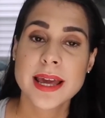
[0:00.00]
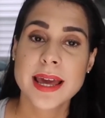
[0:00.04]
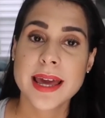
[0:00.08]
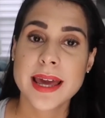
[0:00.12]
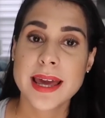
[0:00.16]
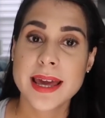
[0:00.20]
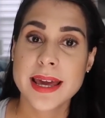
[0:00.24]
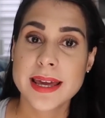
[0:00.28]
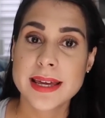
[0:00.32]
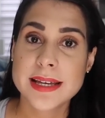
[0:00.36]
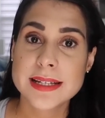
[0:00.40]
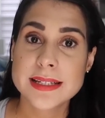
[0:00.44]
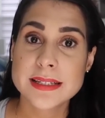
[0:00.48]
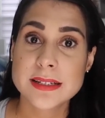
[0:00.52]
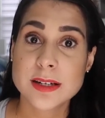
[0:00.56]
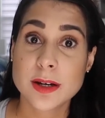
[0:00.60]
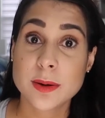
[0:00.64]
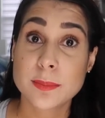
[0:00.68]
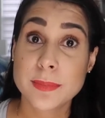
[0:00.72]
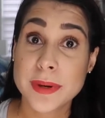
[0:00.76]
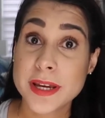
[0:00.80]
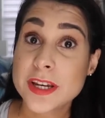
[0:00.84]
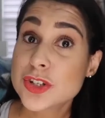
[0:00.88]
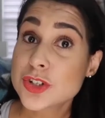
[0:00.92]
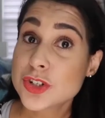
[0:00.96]
And
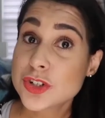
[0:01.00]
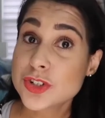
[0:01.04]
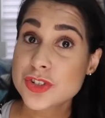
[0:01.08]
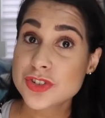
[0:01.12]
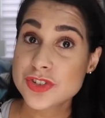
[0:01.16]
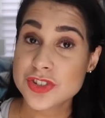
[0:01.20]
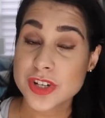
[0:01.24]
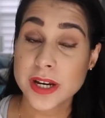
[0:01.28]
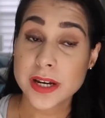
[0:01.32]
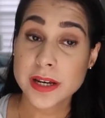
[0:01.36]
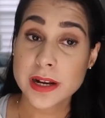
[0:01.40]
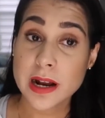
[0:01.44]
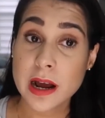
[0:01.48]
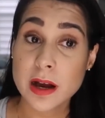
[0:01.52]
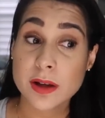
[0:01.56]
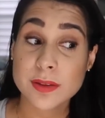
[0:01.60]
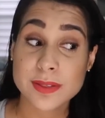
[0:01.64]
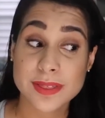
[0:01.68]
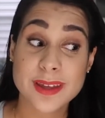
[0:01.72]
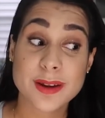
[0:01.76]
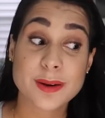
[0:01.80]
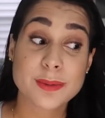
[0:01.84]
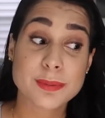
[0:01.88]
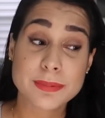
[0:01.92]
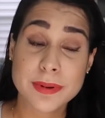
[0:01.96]
make sure to check it out.
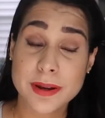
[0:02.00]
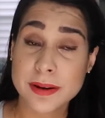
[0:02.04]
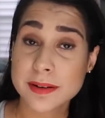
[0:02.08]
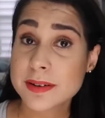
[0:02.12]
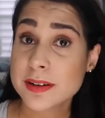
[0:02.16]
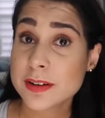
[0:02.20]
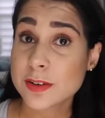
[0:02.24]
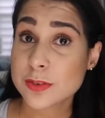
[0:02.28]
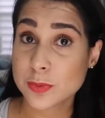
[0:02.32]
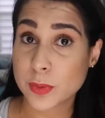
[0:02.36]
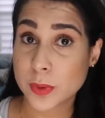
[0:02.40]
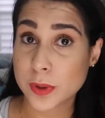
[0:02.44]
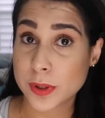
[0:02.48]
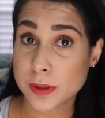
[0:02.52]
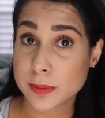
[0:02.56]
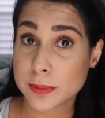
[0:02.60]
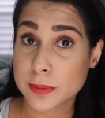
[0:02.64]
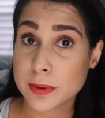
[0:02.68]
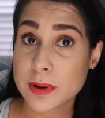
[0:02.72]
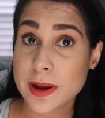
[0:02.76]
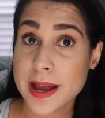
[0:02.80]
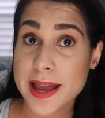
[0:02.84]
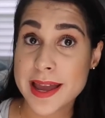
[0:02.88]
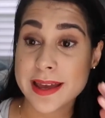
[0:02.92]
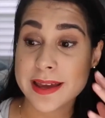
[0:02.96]
They're very
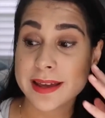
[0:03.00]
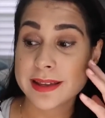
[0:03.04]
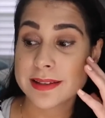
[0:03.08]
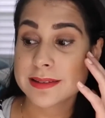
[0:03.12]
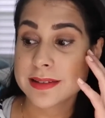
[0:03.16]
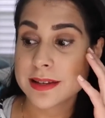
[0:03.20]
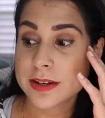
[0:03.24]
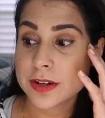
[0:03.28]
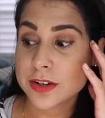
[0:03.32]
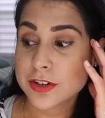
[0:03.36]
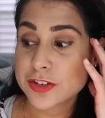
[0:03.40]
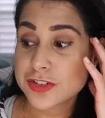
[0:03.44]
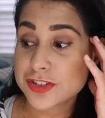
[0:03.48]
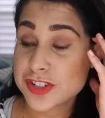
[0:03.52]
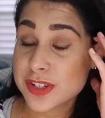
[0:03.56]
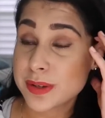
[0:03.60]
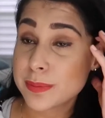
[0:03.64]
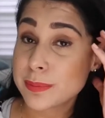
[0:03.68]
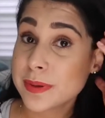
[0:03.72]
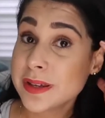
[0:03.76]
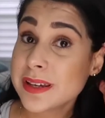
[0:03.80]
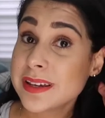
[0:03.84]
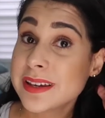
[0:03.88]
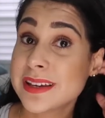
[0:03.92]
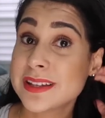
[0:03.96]
affordable and their
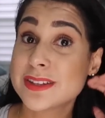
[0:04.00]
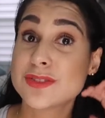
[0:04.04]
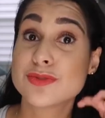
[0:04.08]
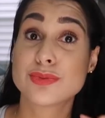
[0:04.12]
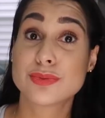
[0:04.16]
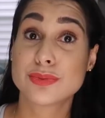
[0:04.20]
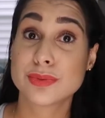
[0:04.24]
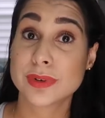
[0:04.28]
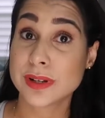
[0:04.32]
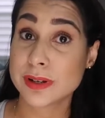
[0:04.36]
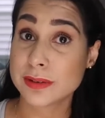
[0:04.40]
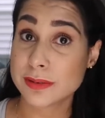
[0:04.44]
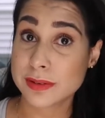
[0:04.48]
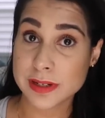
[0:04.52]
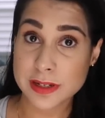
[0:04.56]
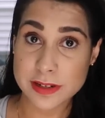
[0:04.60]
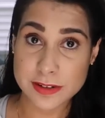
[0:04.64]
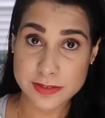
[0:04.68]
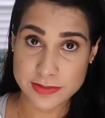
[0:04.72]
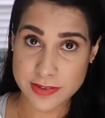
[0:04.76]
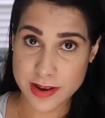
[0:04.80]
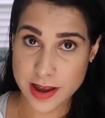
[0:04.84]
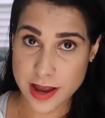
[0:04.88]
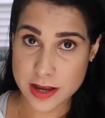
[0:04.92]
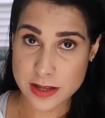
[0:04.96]
shipping is really
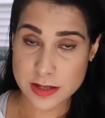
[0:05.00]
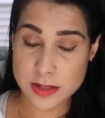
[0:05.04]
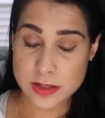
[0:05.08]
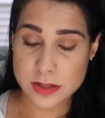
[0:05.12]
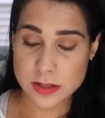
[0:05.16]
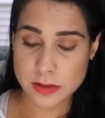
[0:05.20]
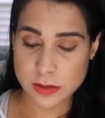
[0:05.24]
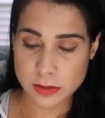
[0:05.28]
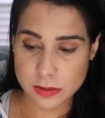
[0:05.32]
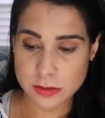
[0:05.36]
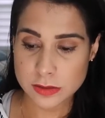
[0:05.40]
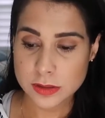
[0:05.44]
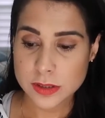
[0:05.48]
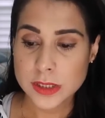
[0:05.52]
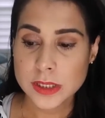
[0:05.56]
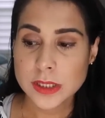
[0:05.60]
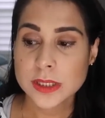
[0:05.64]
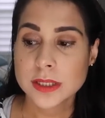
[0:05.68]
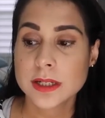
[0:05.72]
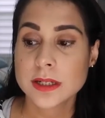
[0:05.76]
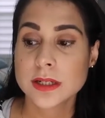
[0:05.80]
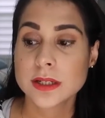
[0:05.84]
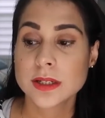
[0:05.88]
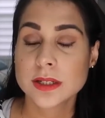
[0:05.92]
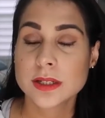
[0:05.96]
fast. So
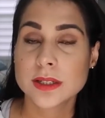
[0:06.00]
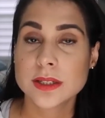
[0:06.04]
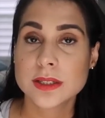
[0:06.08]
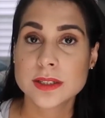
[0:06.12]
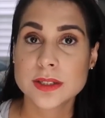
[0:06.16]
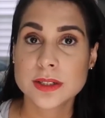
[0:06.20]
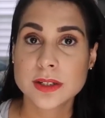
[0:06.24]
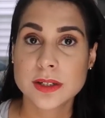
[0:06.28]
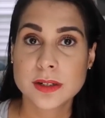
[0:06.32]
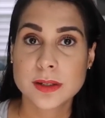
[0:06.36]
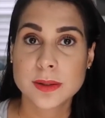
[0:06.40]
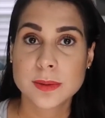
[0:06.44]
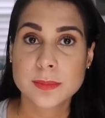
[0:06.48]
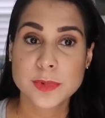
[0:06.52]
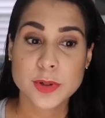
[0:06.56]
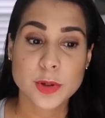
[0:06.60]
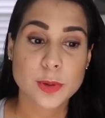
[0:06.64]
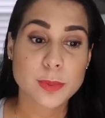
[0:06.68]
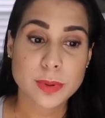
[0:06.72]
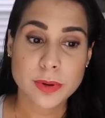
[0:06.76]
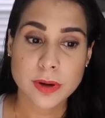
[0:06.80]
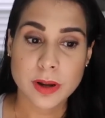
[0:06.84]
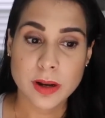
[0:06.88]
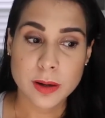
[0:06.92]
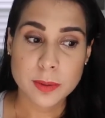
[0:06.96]

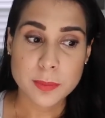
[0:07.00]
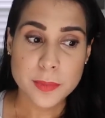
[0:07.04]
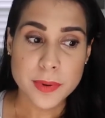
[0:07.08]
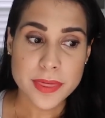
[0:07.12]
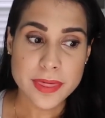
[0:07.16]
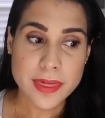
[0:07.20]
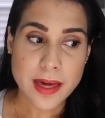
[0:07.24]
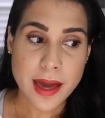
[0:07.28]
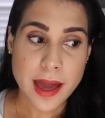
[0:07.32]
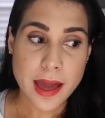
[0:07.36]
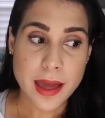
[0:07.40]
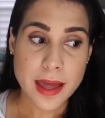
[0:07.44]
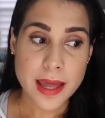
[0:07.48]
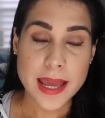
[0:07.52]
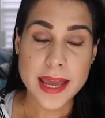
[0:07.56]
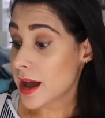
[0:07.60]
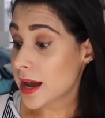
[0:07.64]
no problem with that.